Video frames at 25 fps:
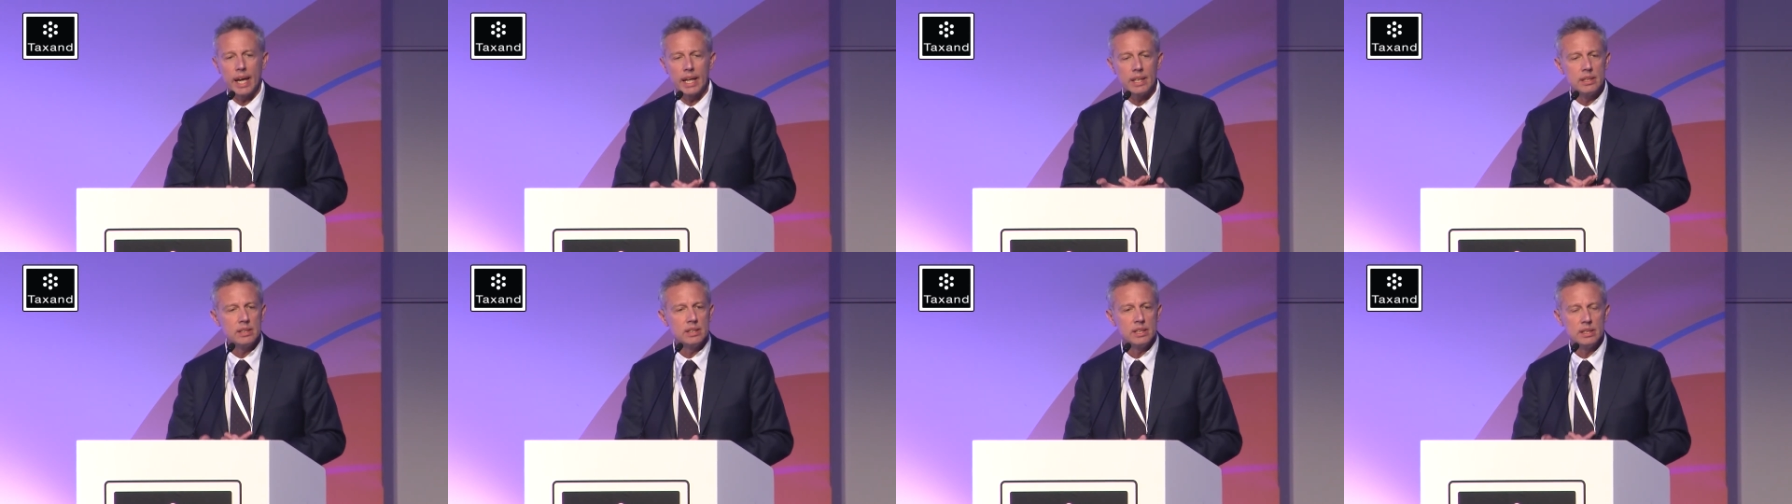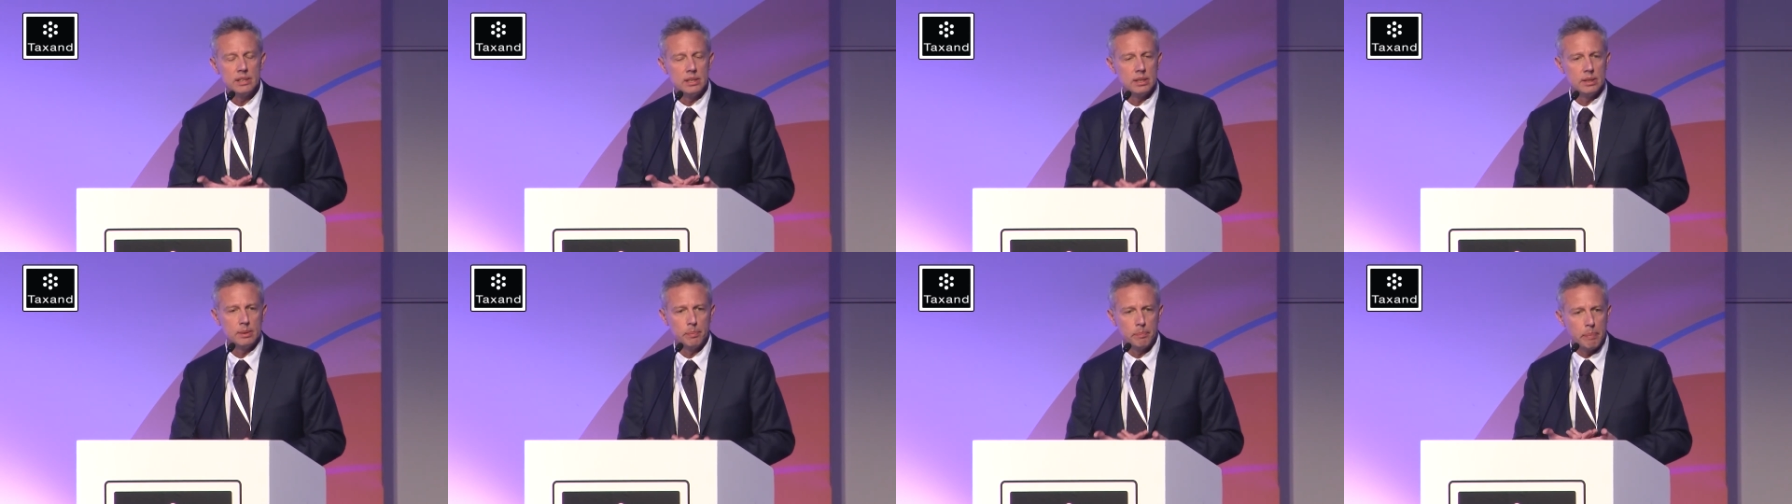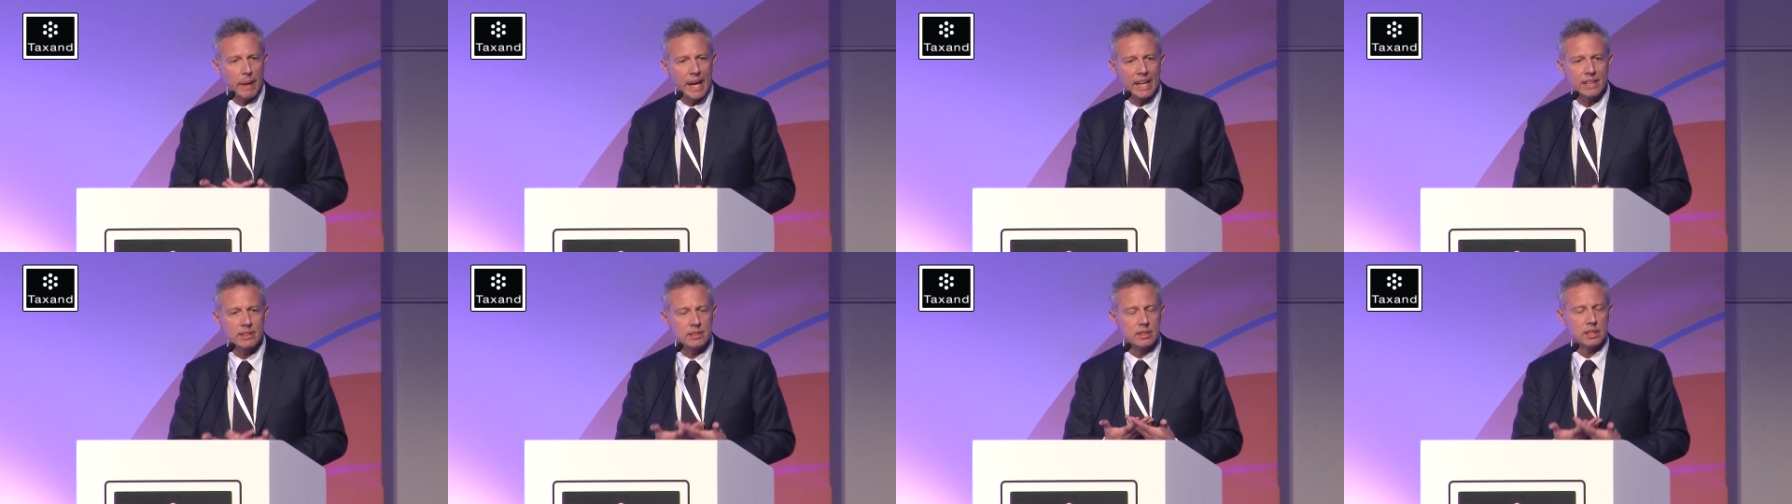
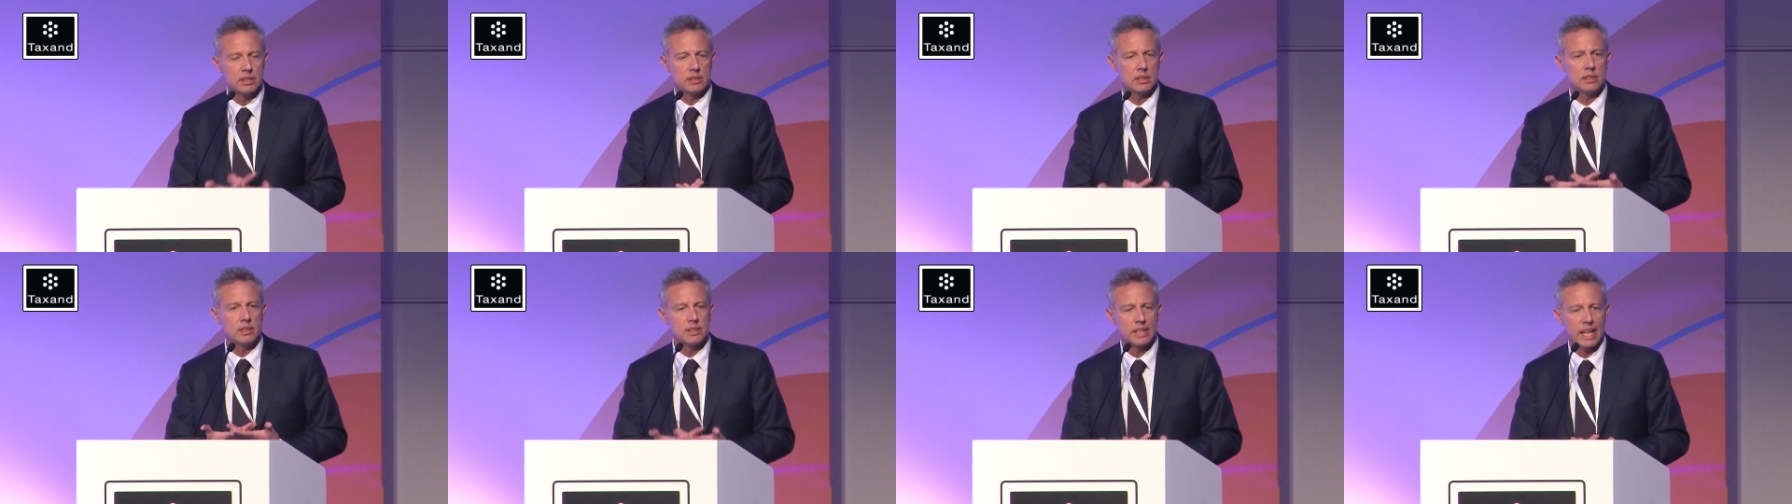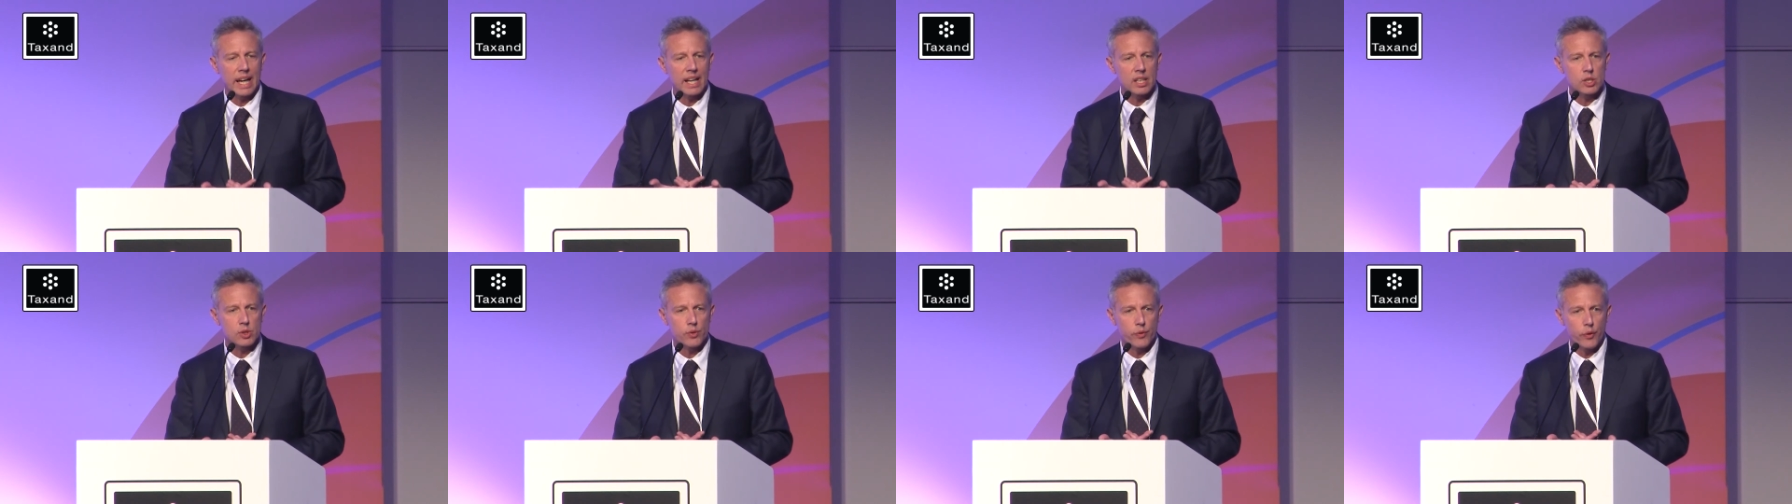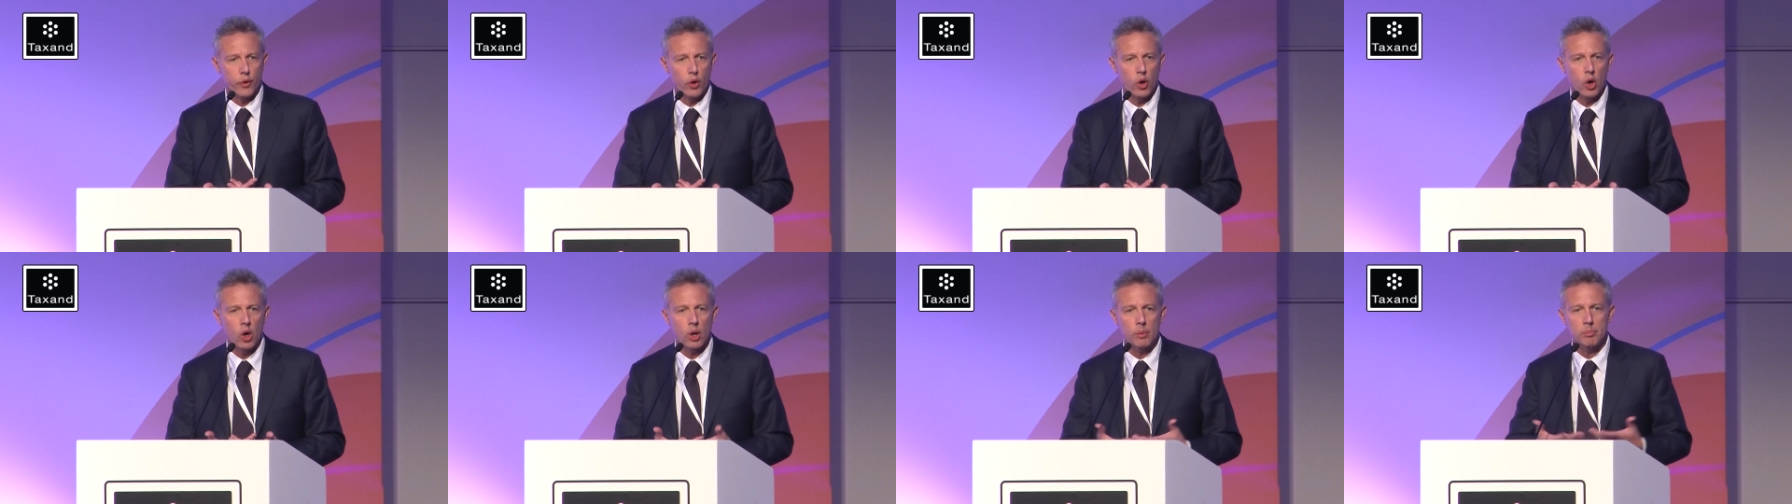independent tax
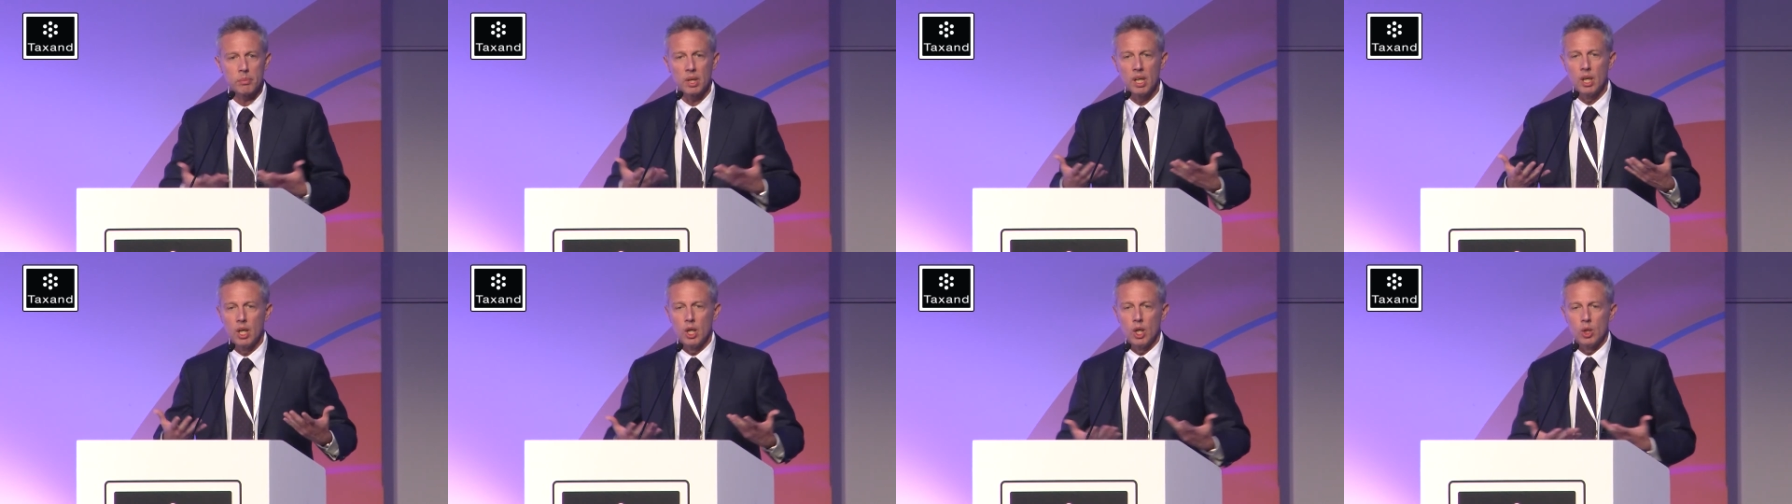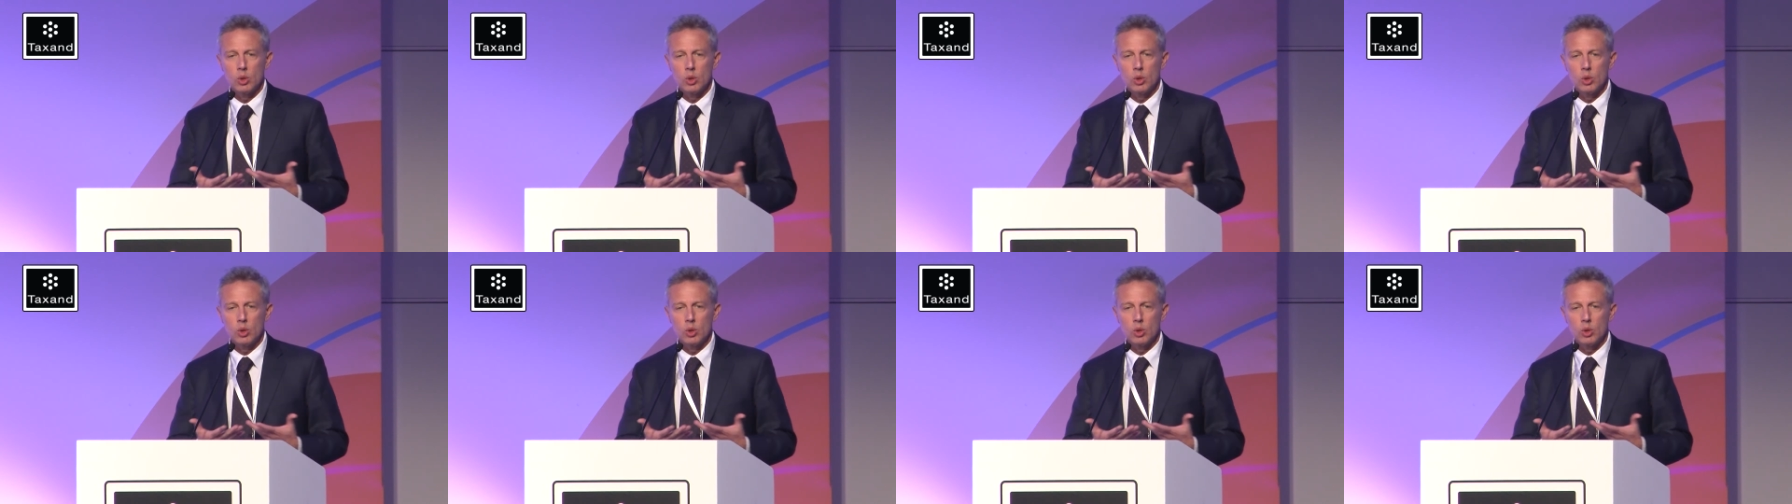firm